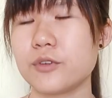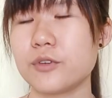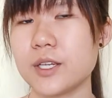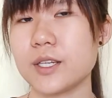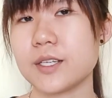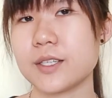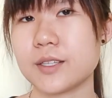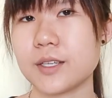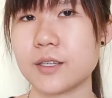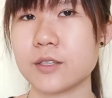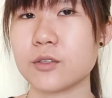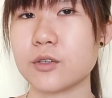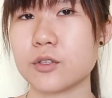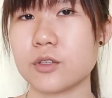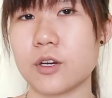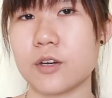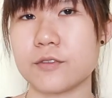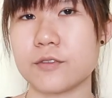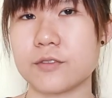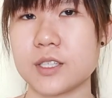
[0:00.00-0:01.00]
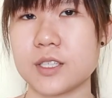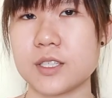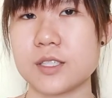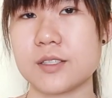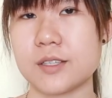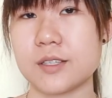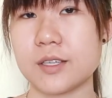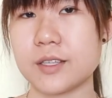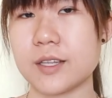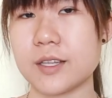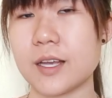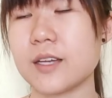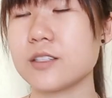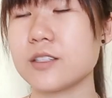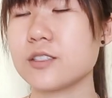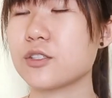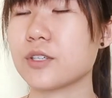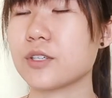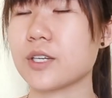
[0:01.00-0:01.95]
Really take note of these deadlines.